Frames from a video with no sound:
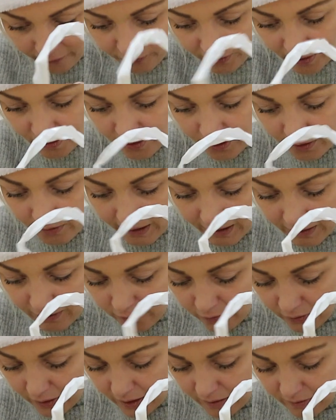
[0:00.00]
I think the
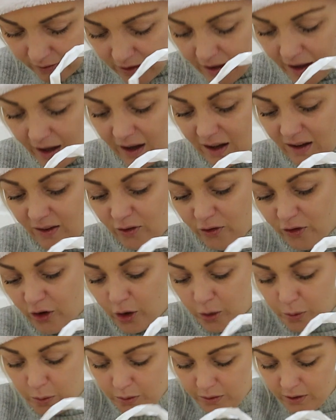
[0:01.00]
last thing, yeah, it's
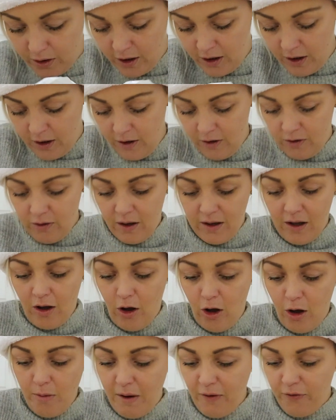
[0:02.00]
food. So I get
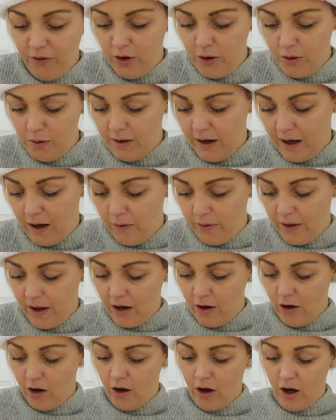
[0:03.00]
all my food out
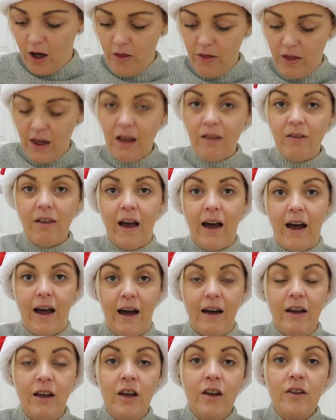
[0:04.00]
that I got, and these
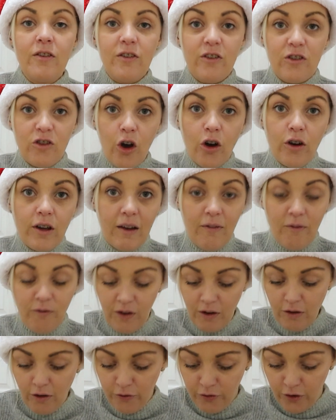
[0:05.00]
are stocking
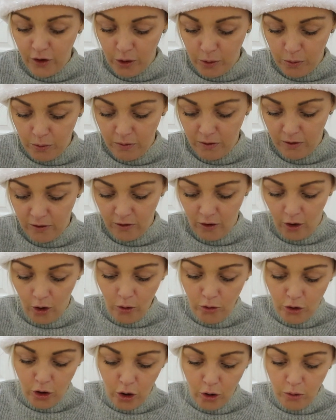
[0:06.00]
full of food.
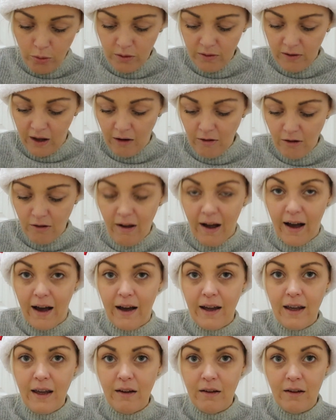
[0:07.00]
Oh no, tell a
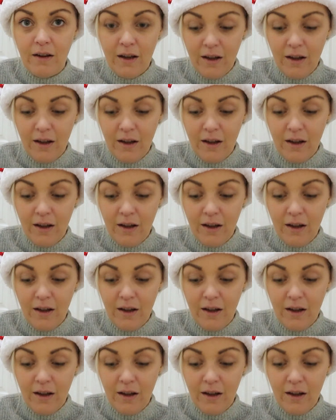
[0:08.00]
lie.